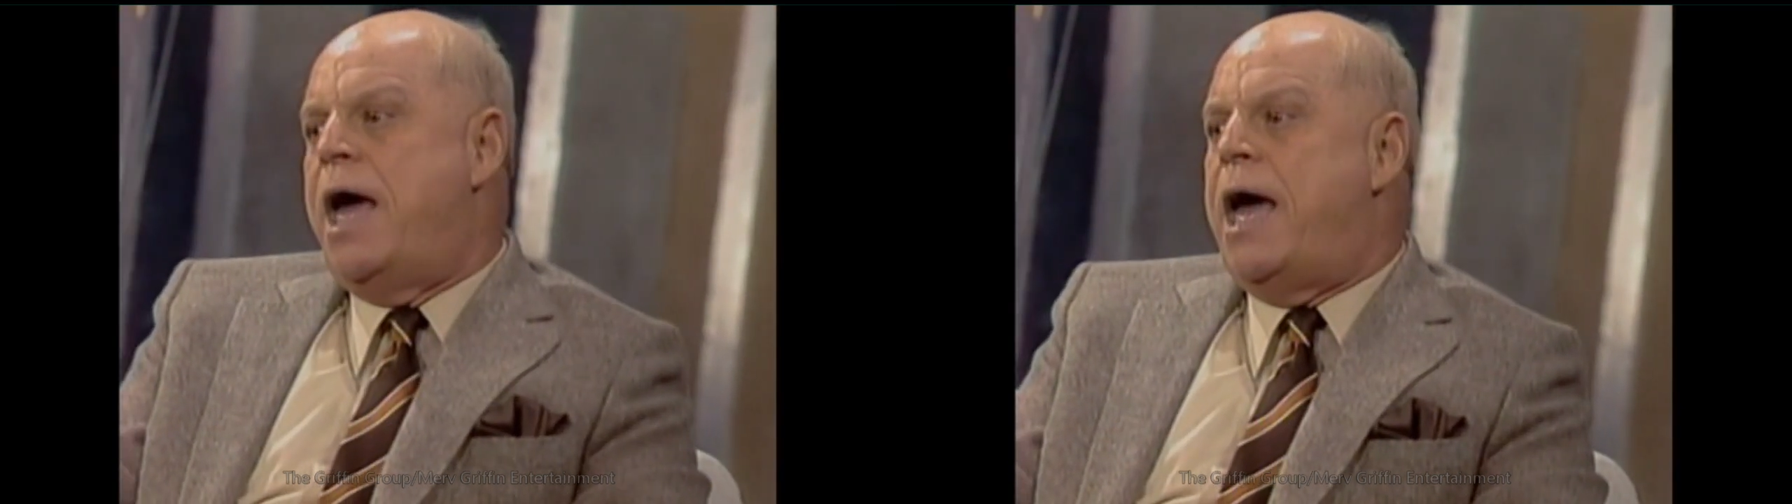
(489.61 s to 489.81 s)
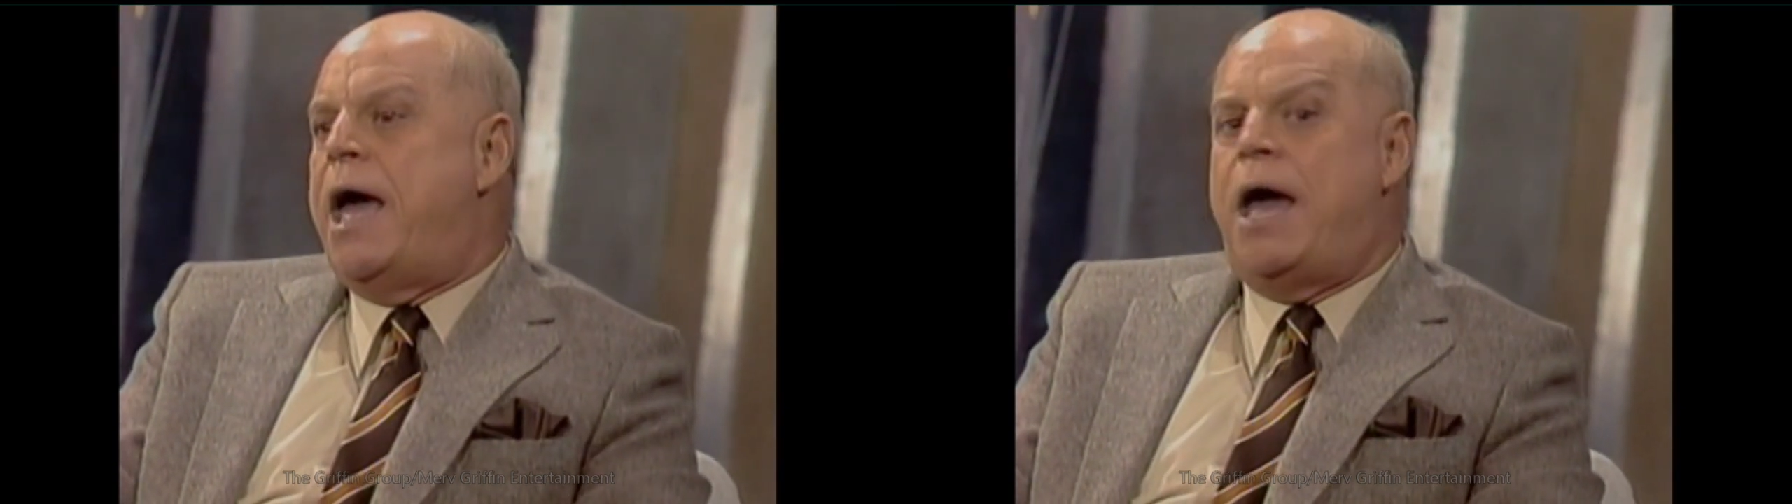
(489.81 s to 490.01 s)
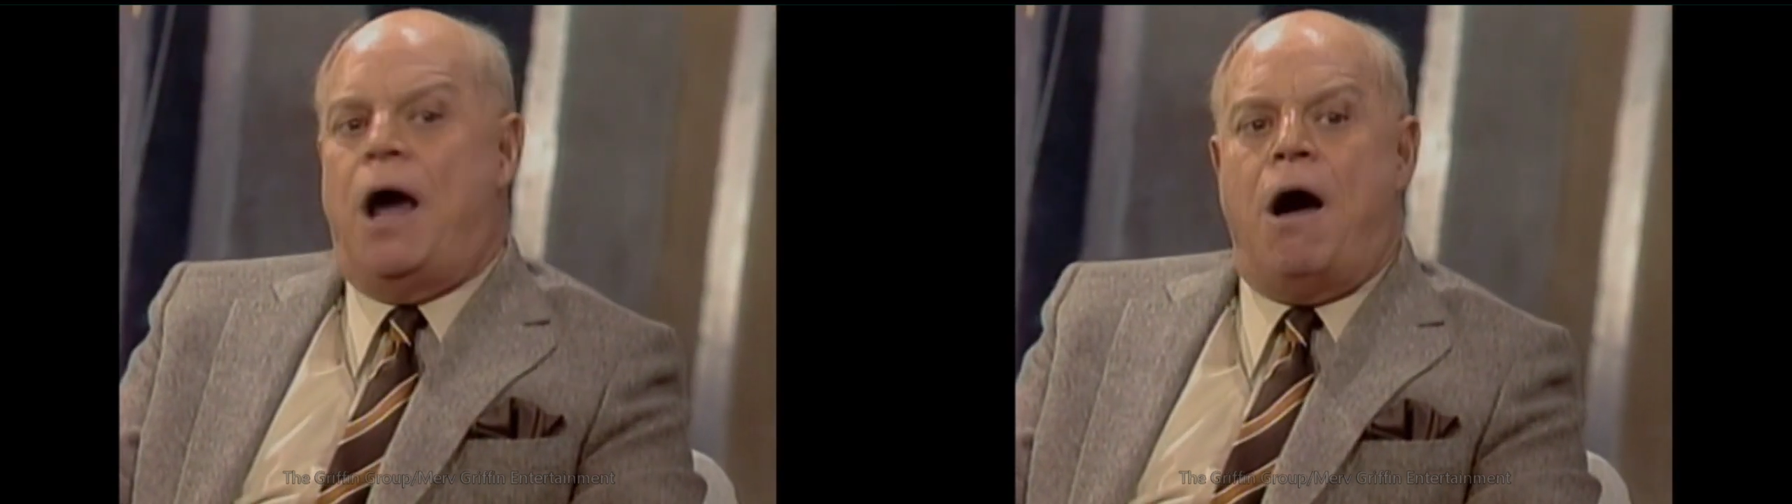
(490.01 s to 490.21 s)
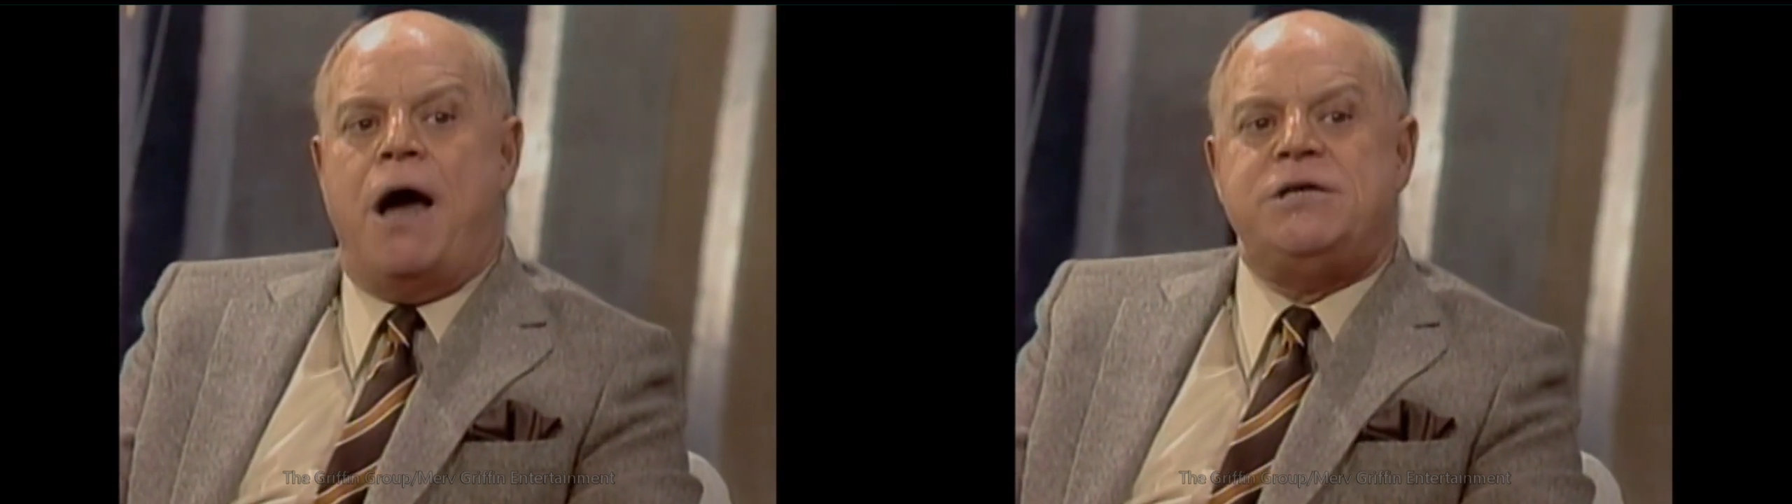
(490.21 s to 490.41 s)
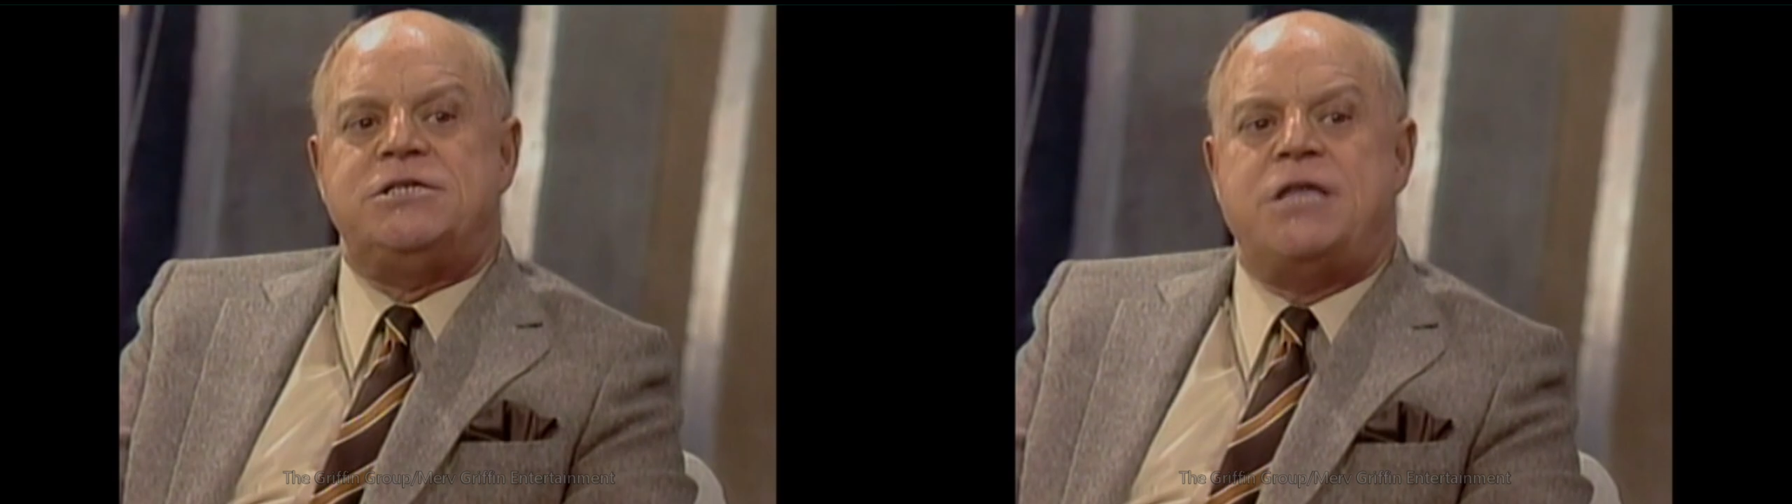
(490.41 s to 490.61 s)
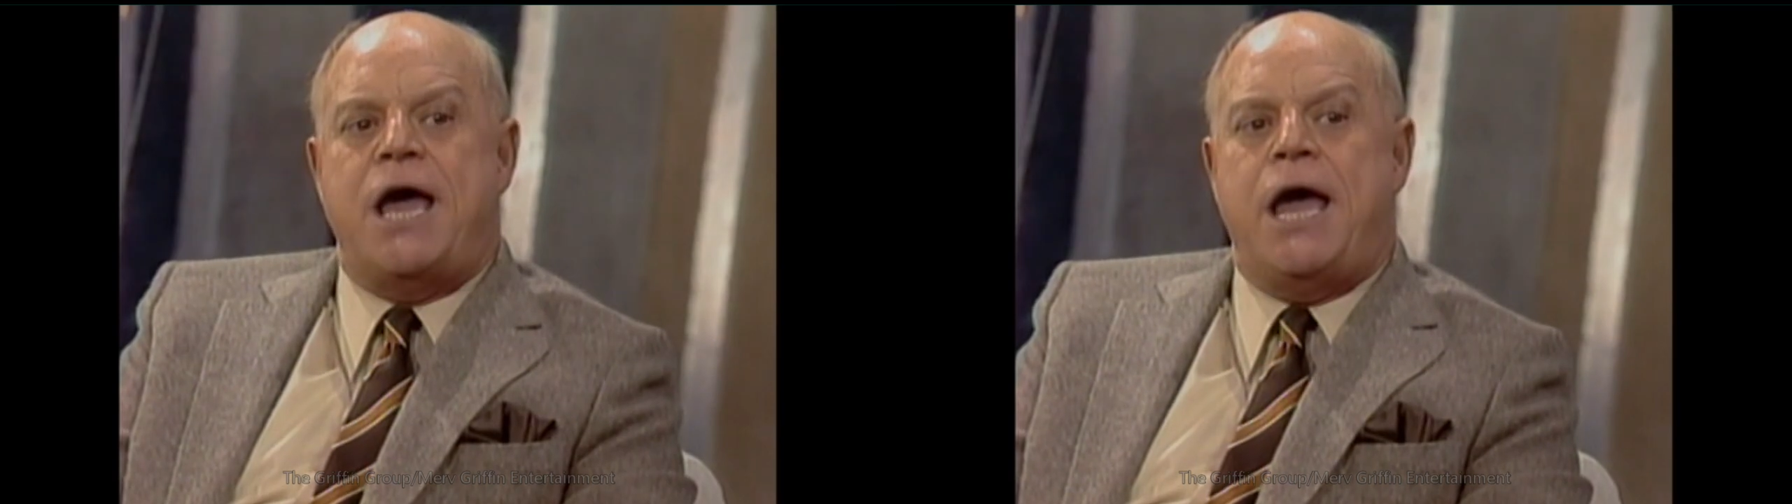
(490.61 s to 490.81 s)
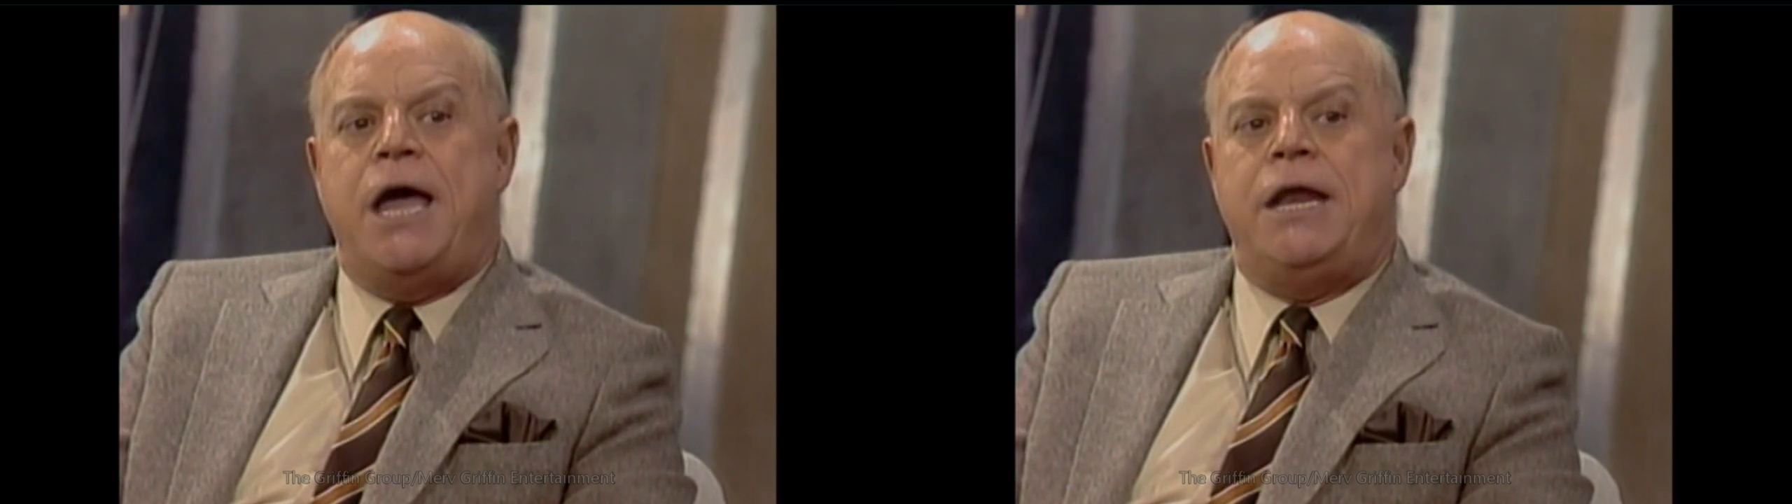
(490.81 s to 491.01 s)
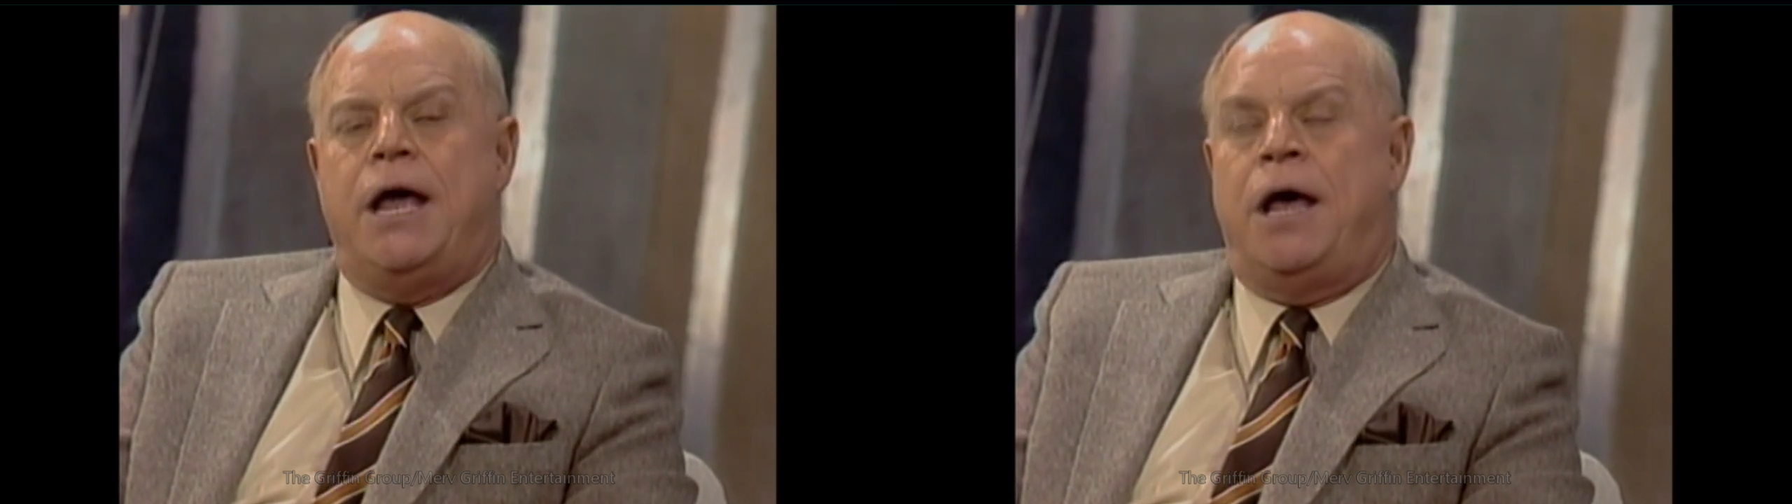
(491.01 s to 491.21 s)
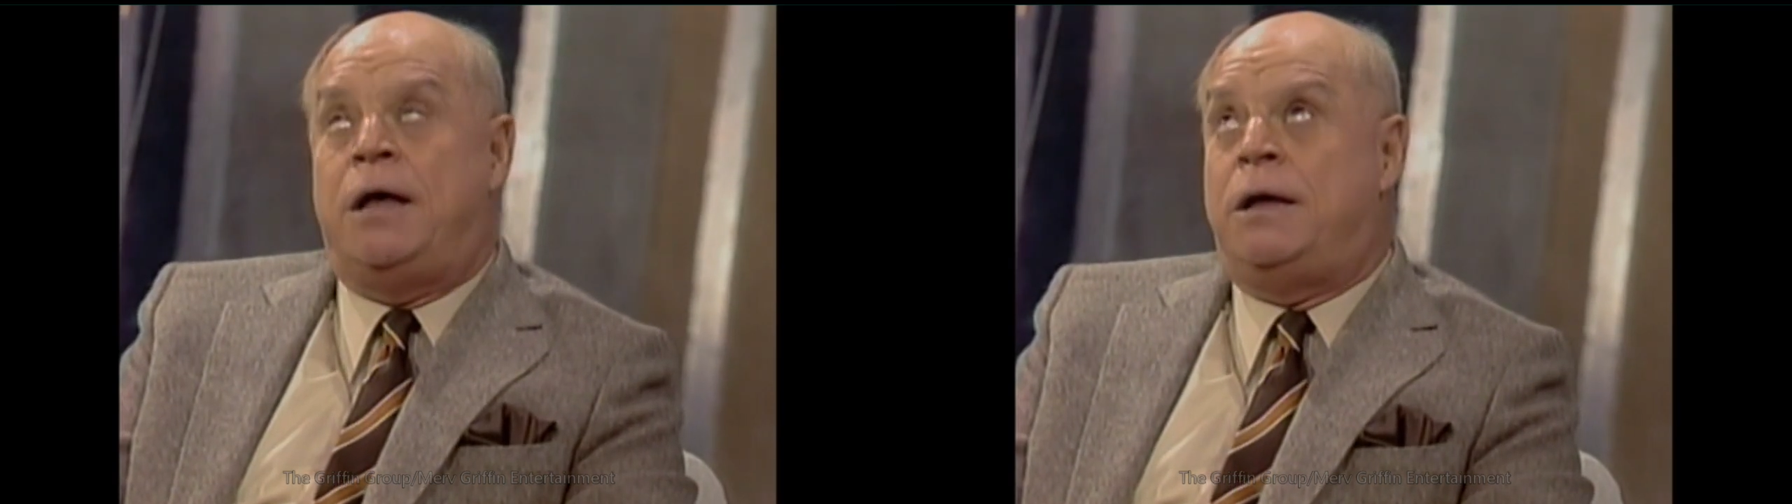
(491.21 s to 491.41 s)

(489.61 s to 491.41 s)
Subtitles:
I stayed at